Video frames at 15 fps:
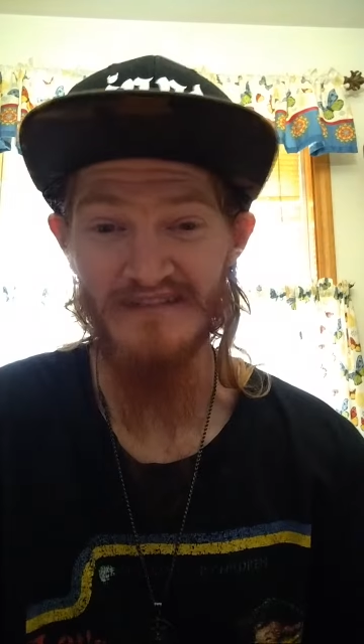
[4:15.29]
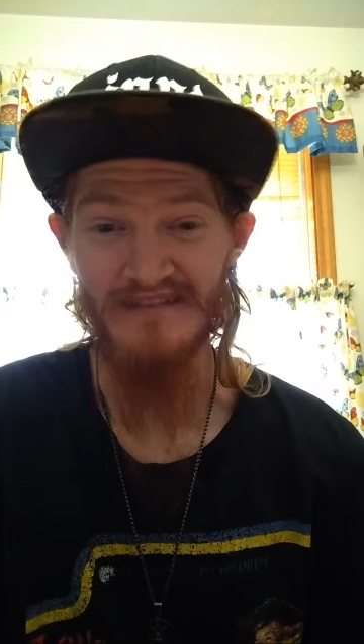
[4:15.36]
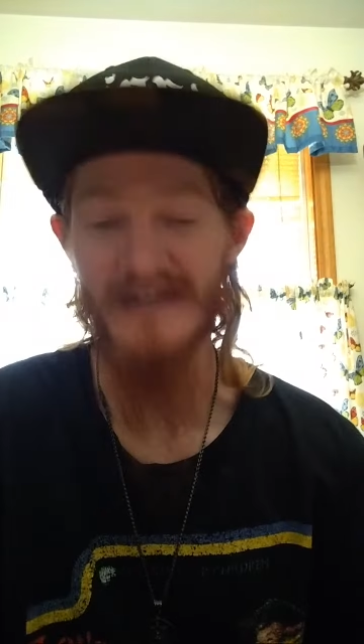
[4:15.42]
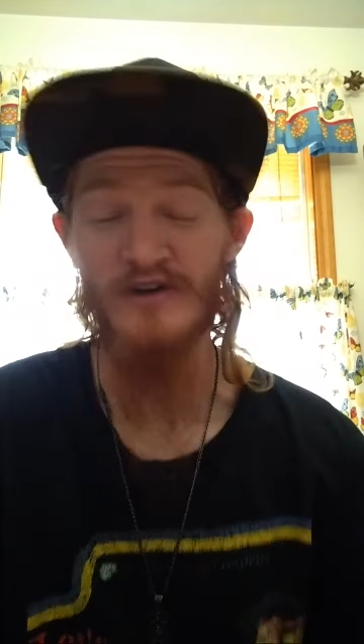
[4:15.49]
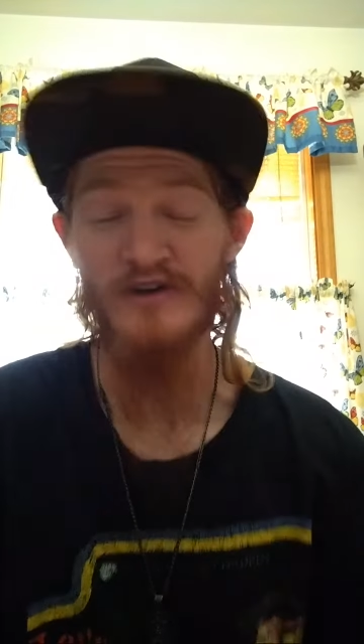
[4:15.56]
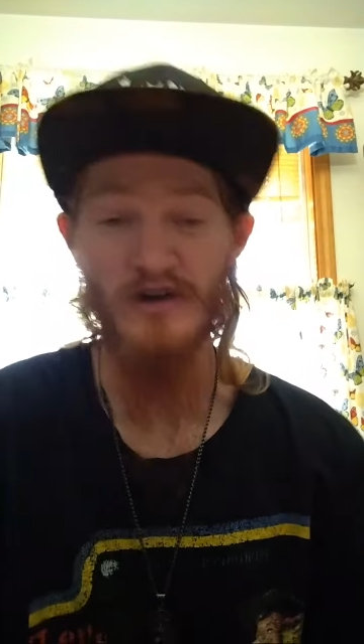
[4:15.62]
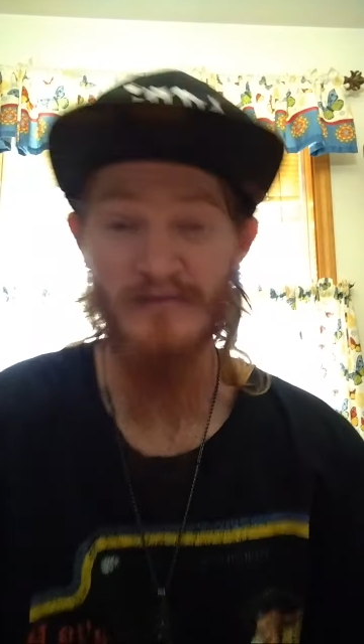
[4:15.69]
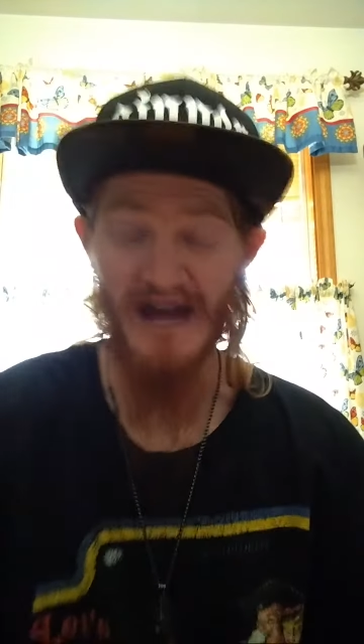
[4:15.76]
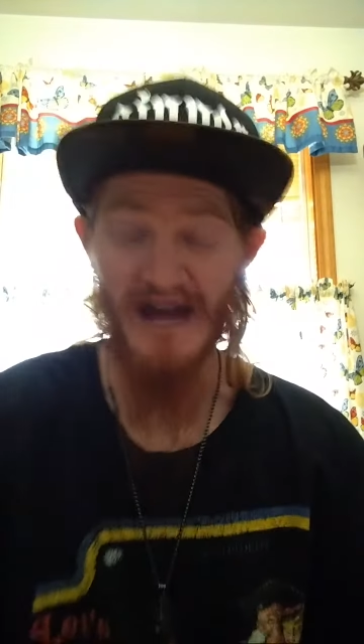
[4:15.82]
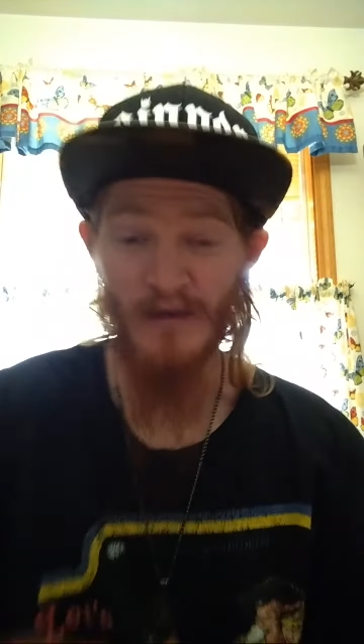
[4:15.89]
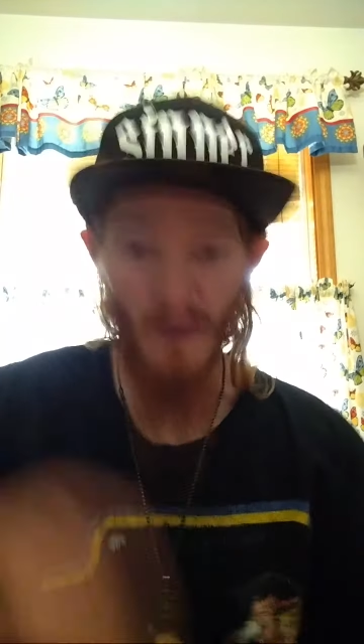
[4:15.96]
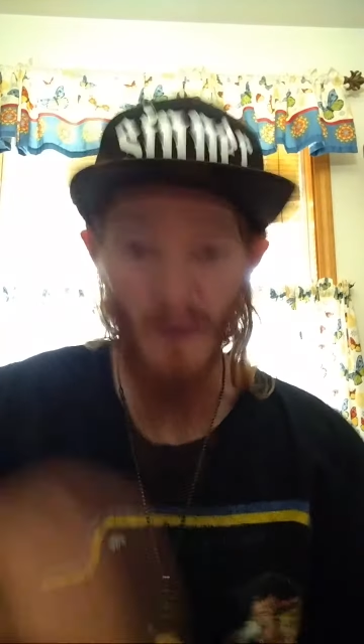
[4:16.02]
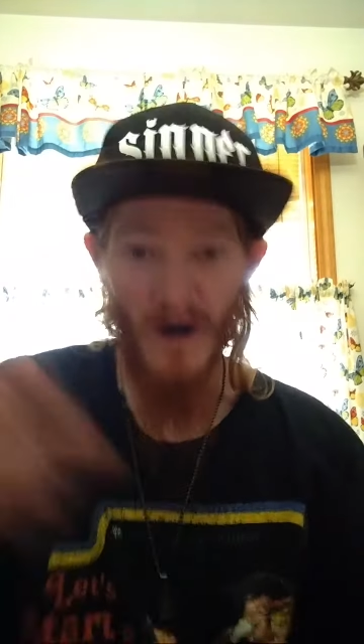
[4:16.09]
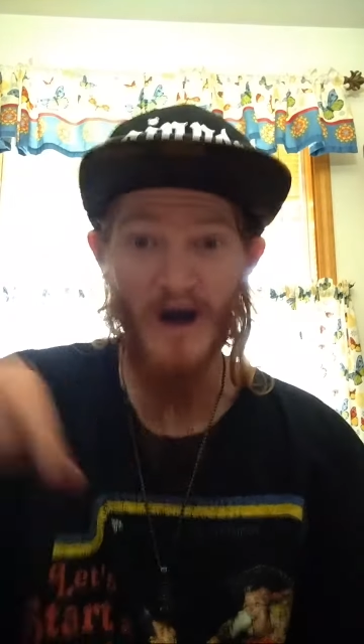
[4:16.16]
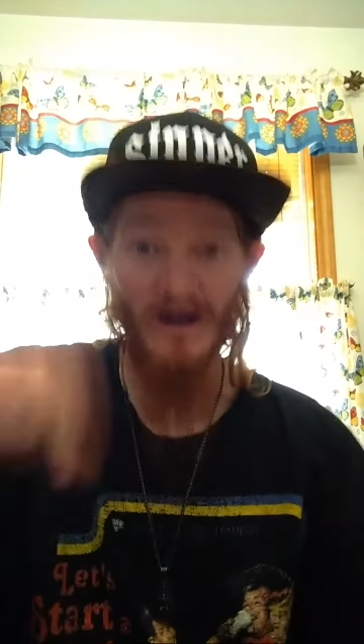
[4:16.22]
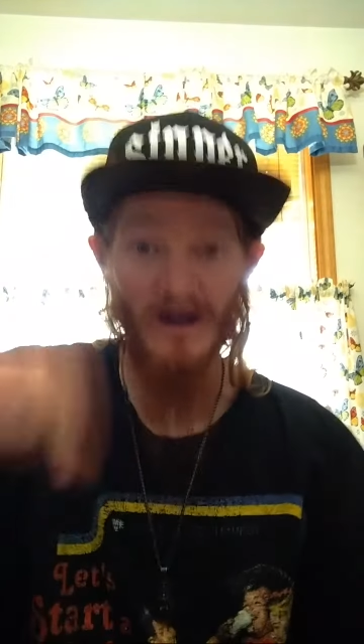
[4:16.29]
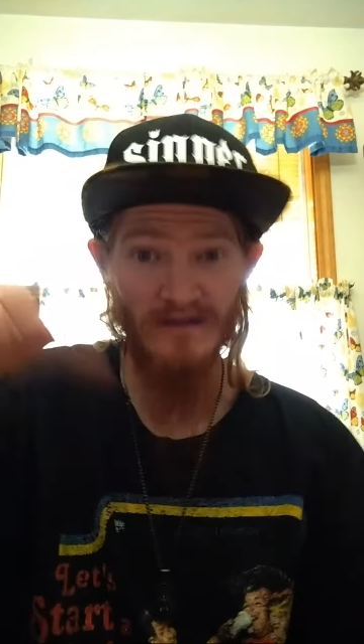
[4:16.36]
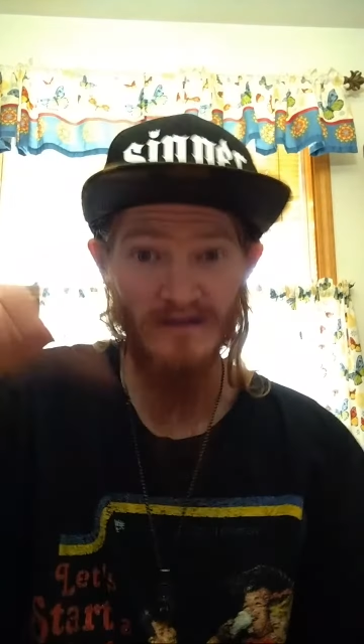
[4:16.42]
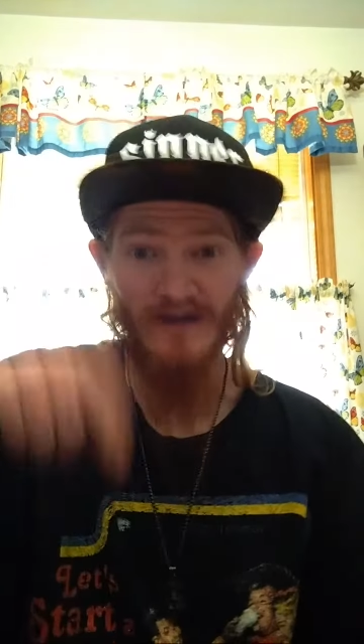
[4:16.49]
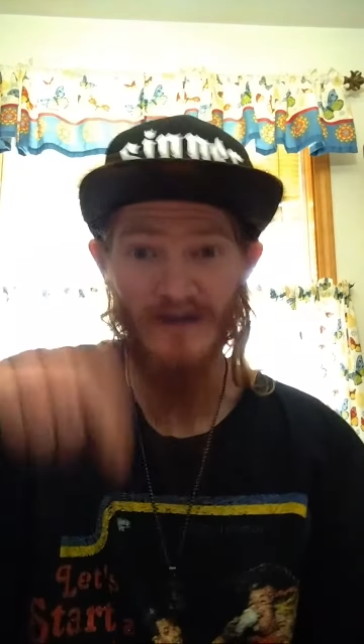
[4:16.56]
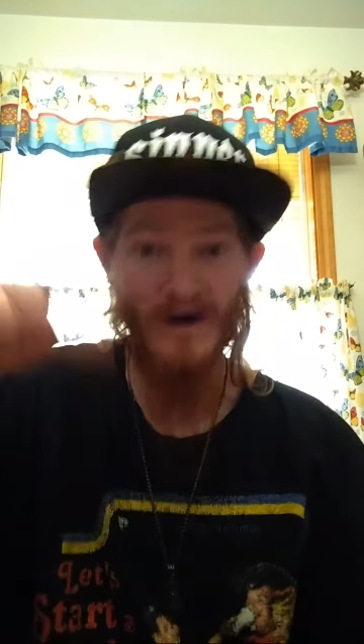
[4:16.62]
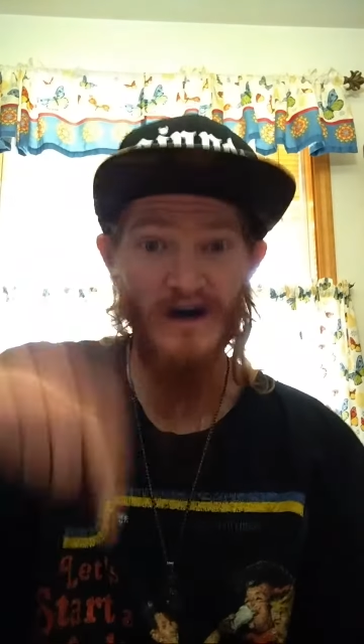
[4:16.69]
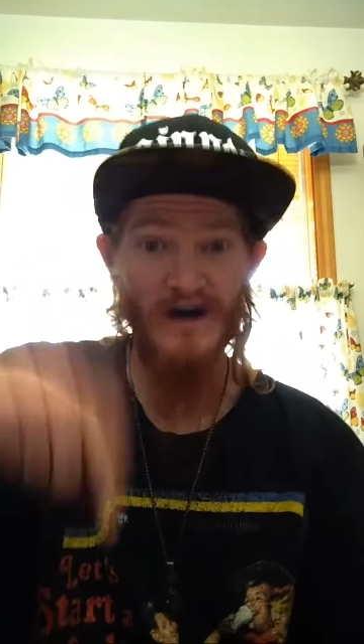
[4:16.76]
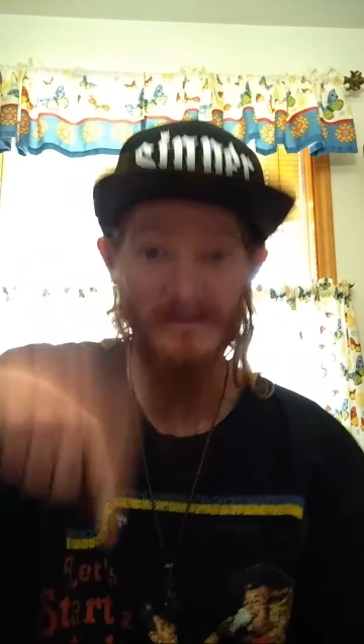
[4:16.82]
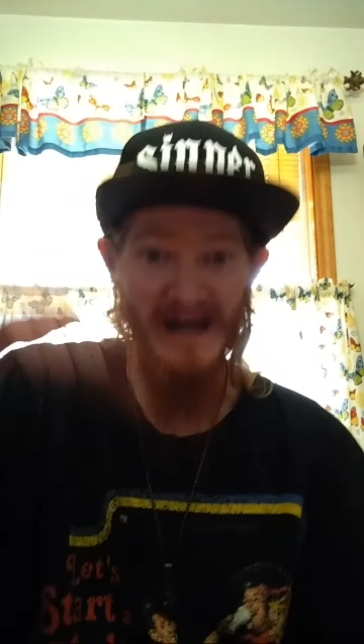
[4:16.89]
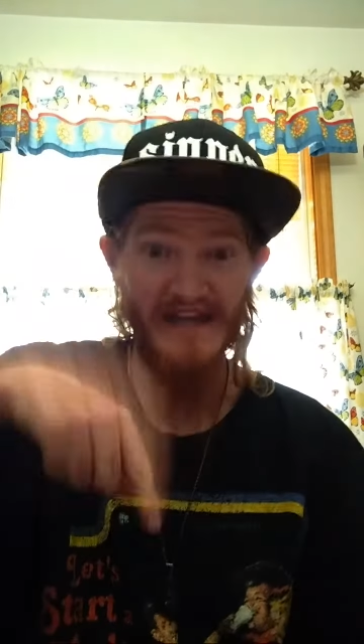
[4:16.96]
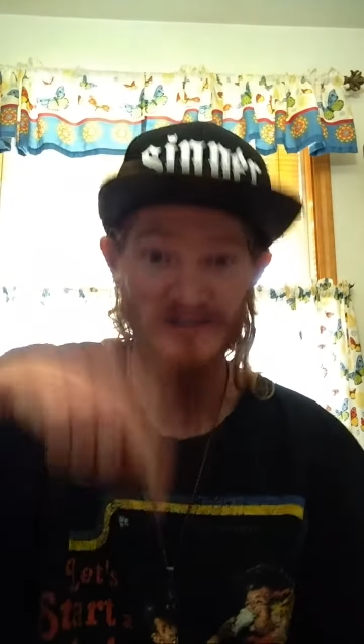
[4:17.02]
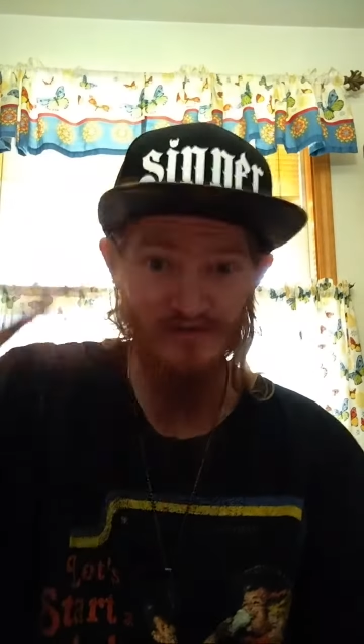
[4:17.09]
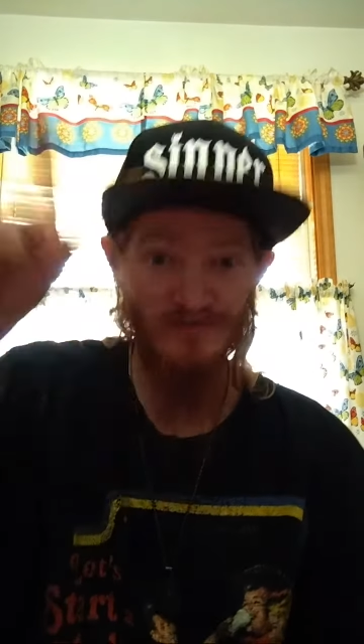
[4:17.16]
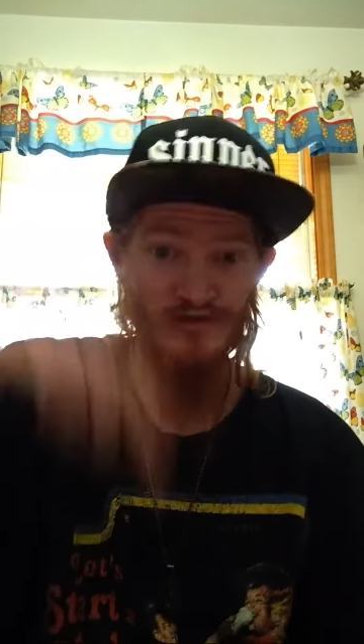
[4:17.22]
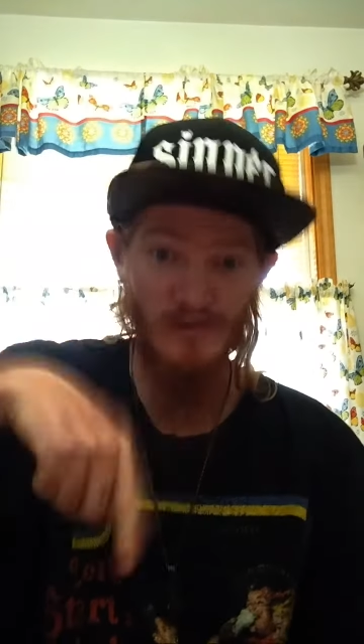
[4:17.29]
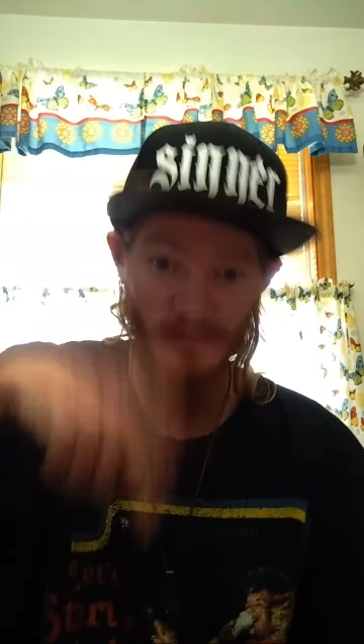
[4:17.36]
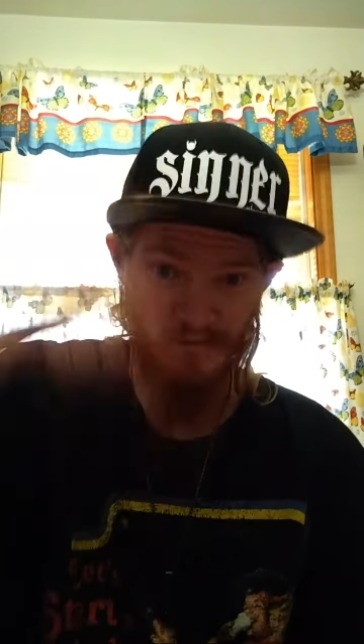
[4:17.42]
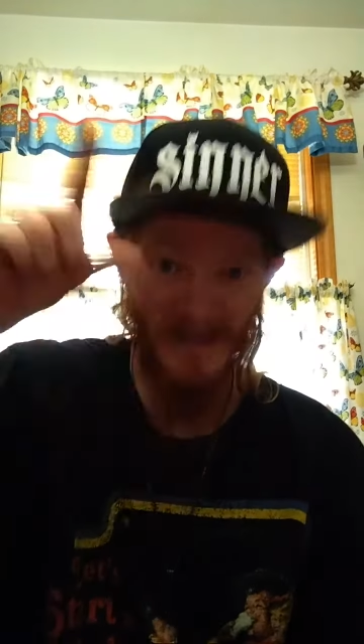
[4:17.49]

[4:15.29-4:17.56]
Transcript: Like, go to my wall on my YouTube